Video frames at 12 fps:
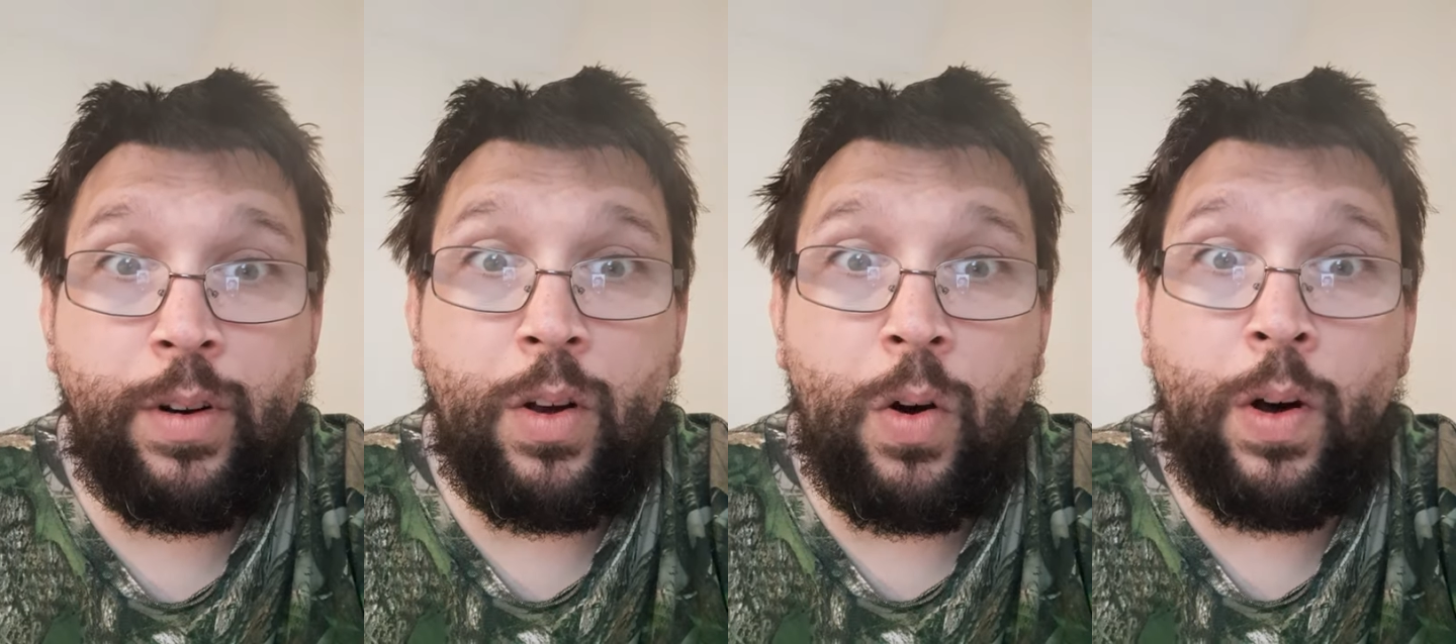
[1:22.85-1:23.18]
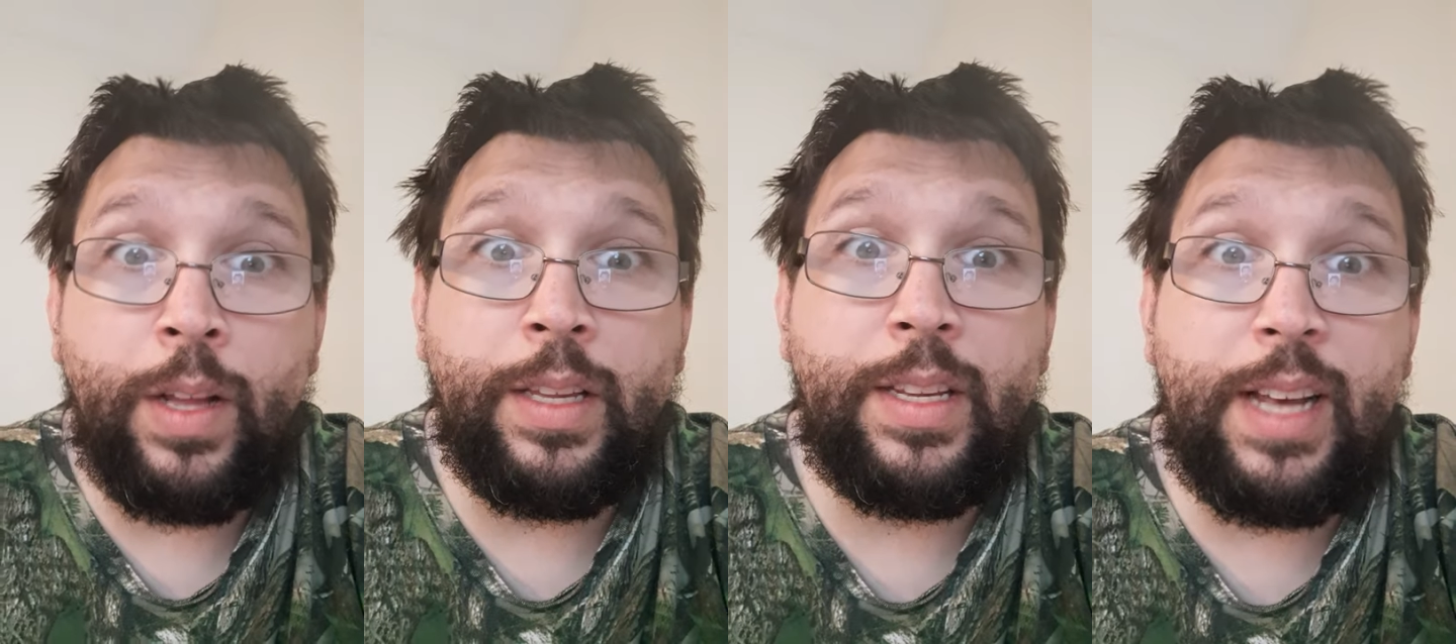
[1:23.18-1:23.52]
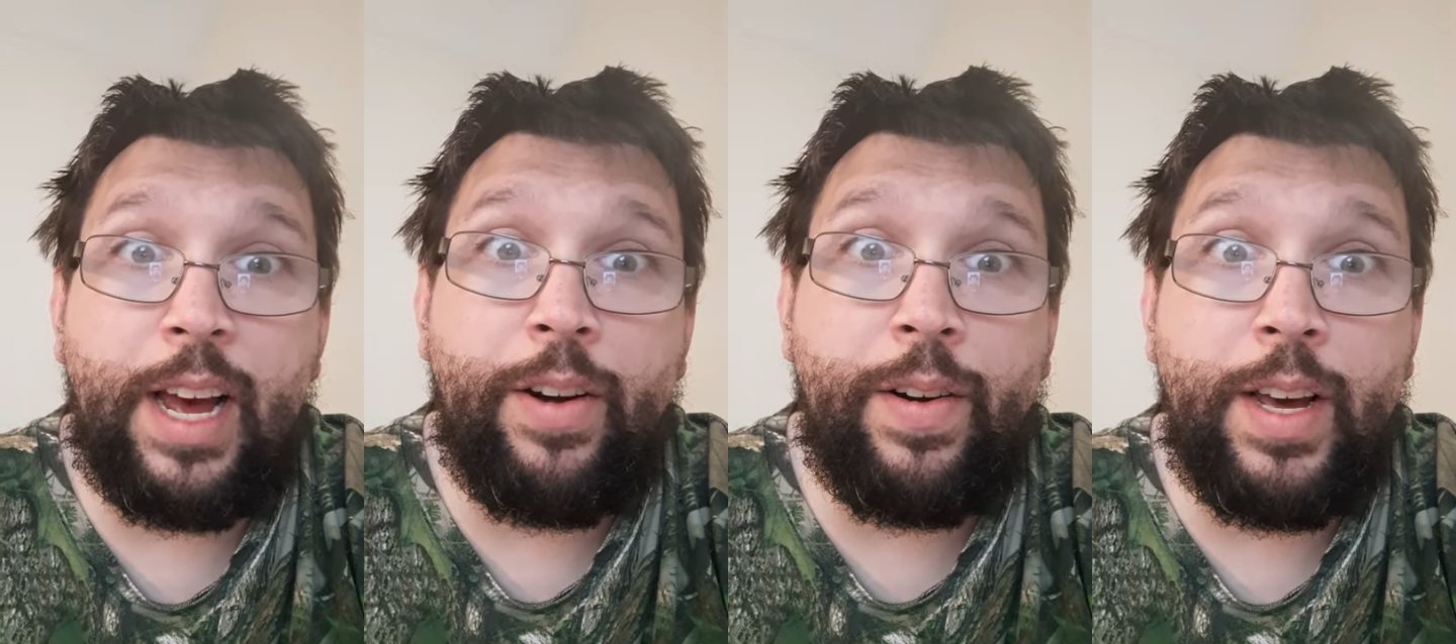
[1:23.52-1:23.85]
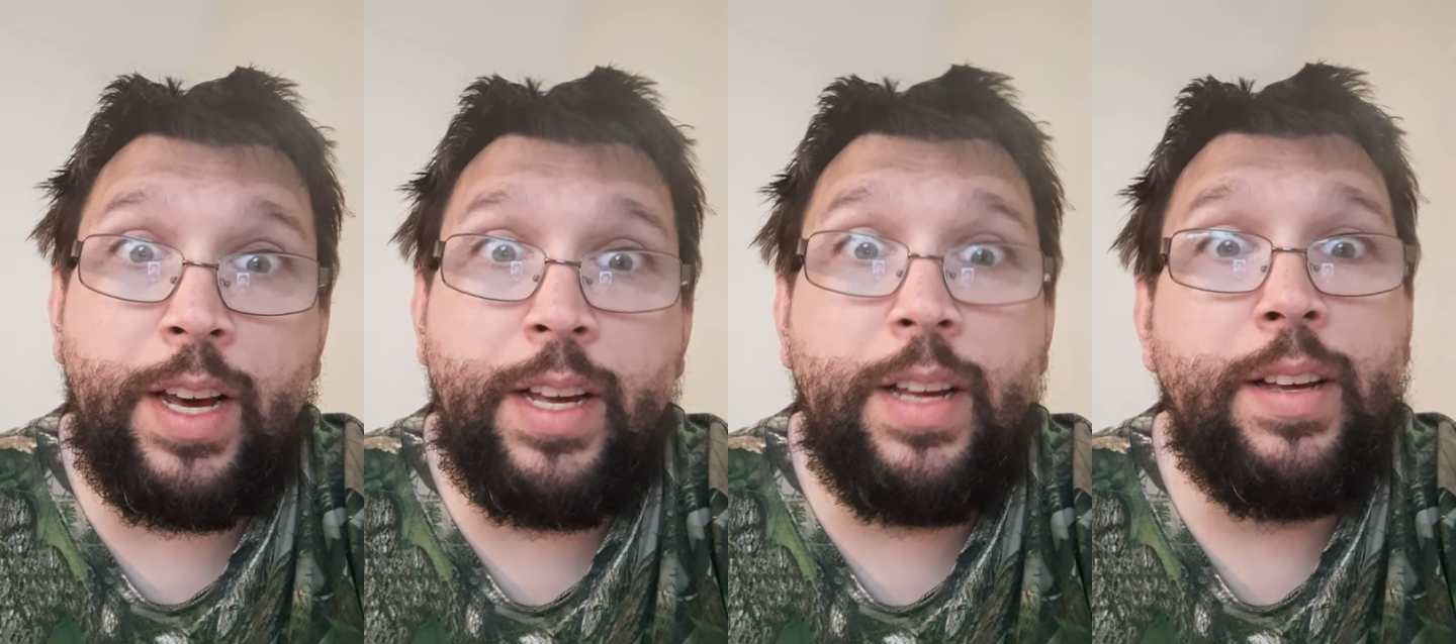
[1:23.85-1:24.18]
on
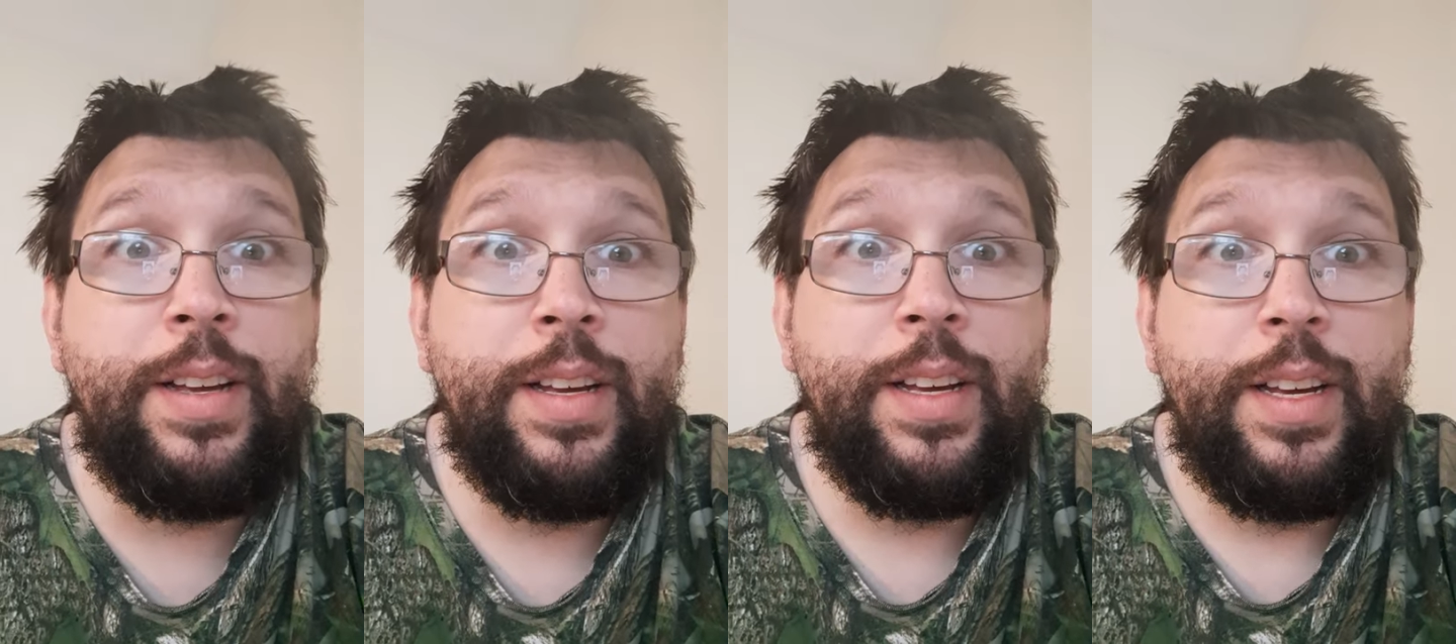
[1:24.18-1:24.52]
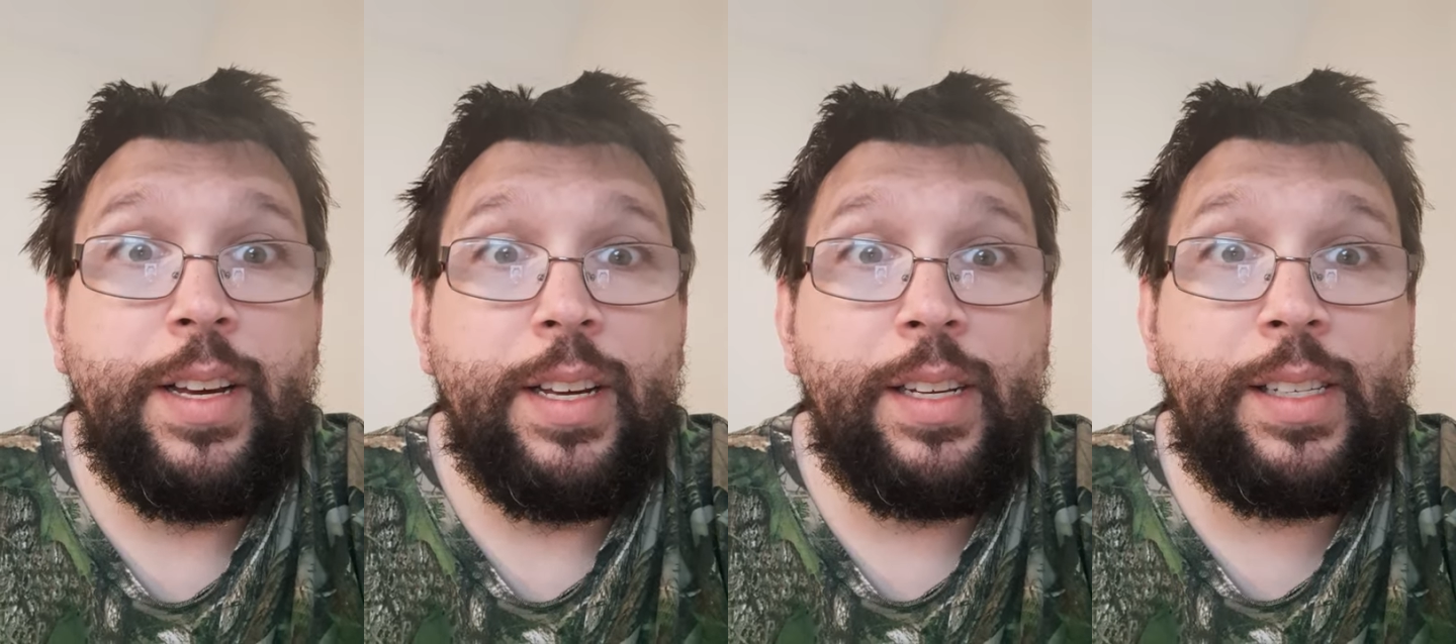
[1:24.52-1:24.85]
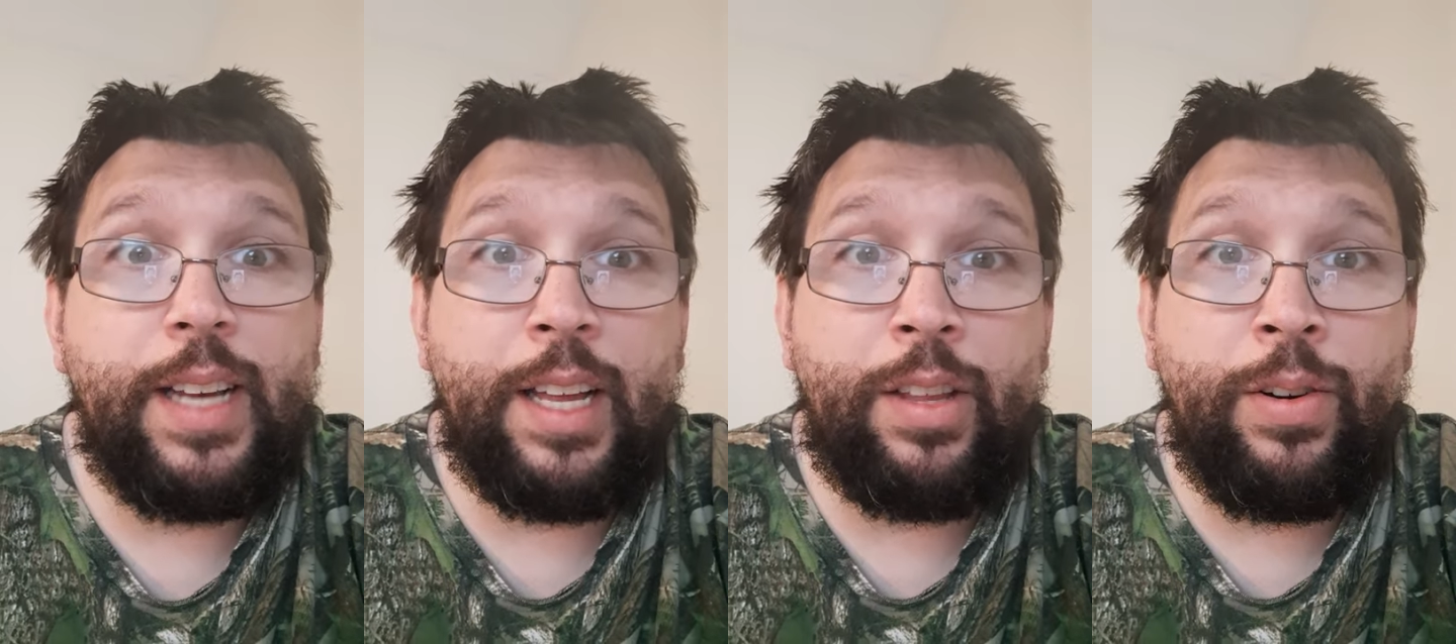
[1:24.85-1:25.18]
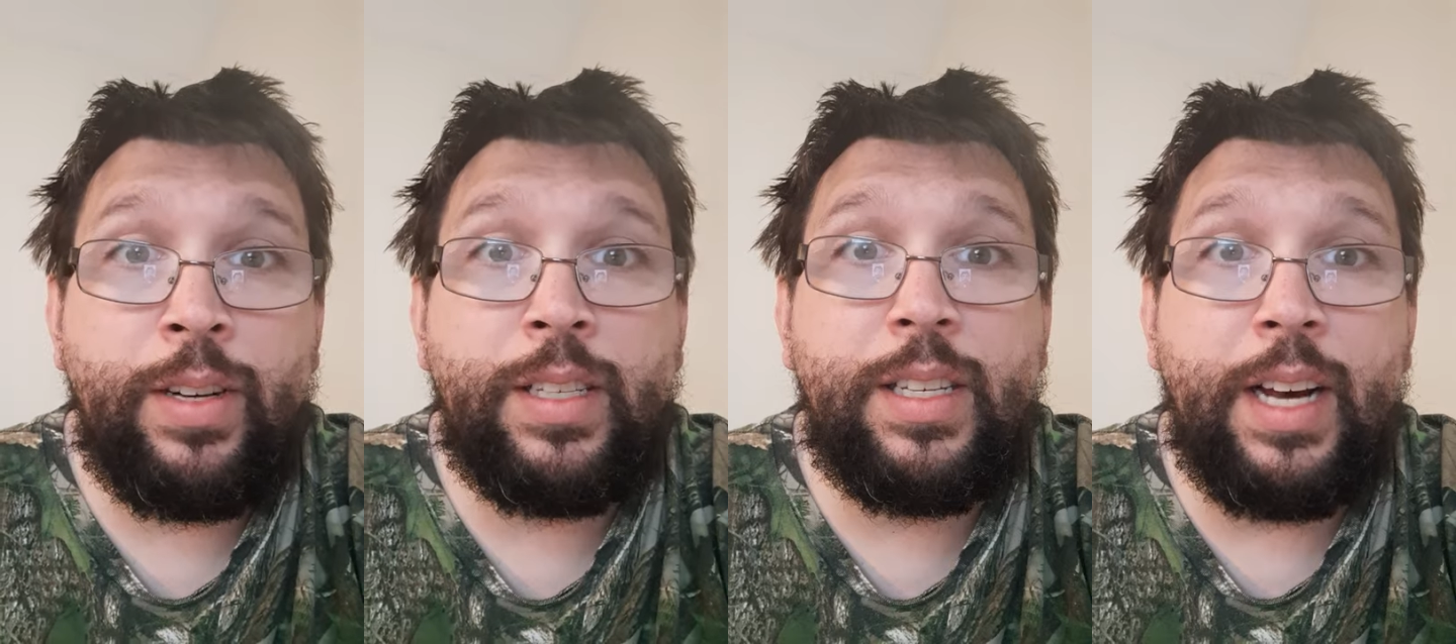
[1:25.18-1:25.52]
Saturday, sat there
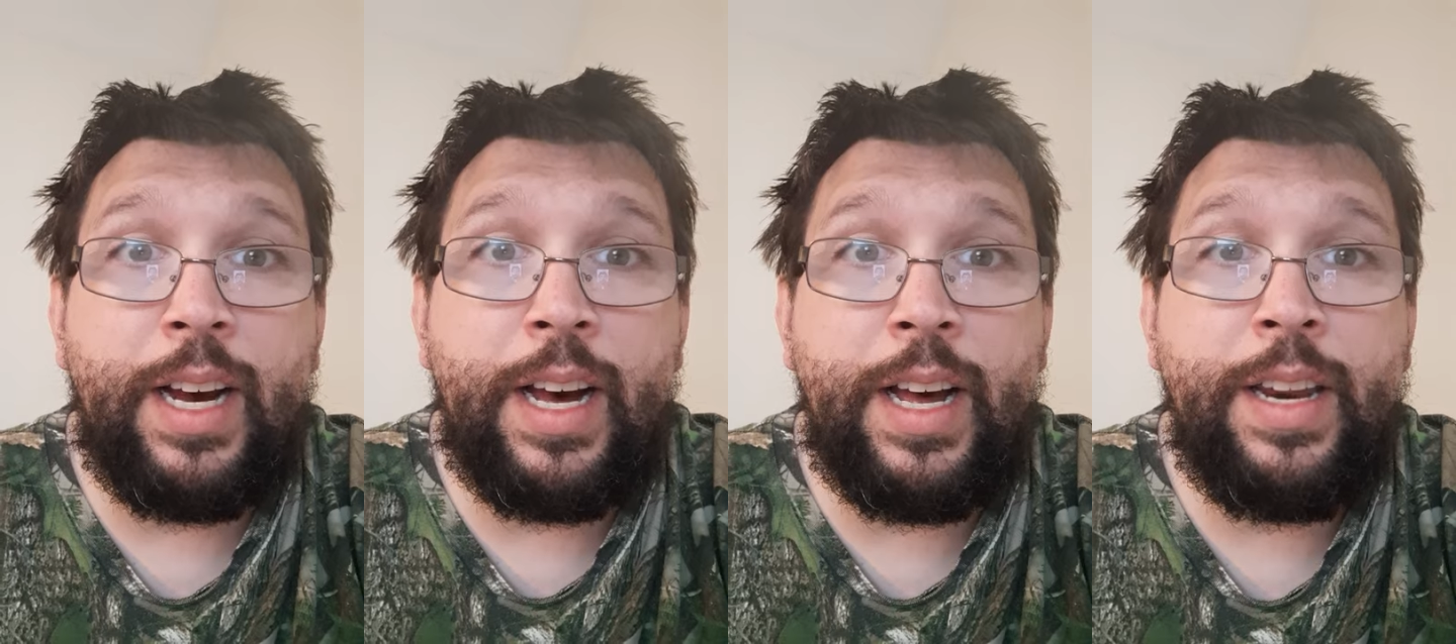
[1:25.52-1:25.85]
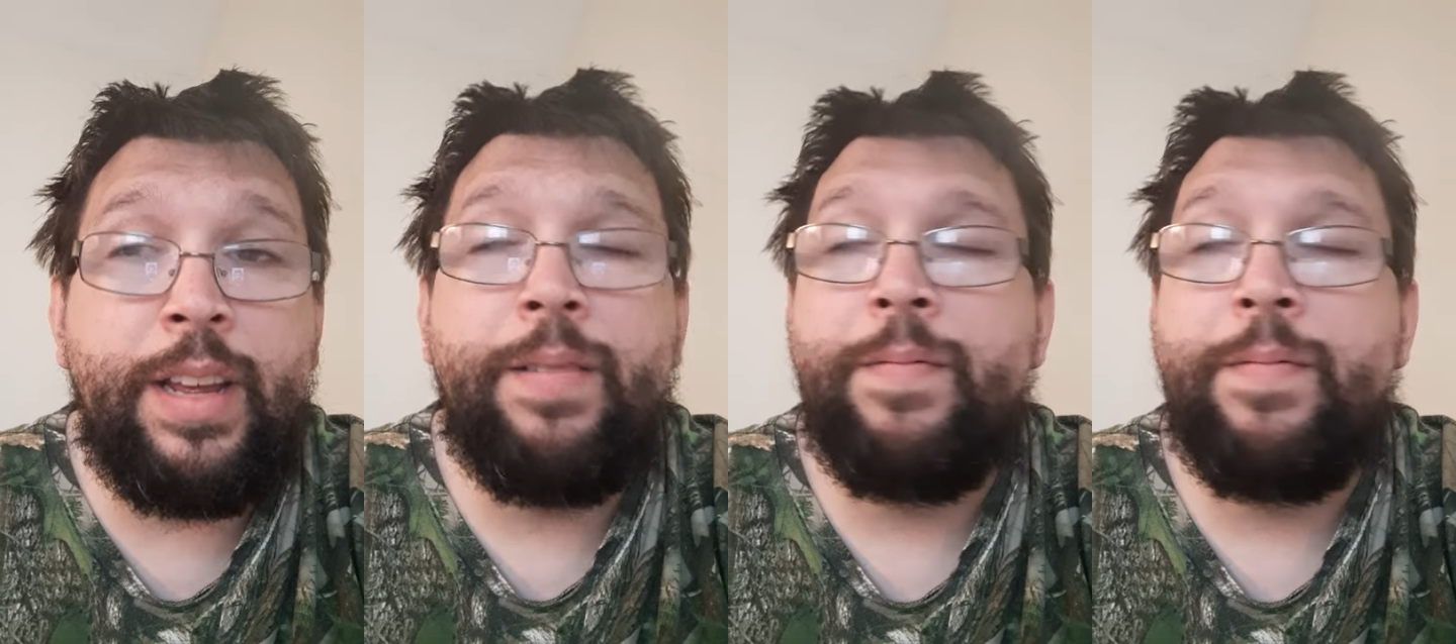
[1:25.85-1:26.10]
and said,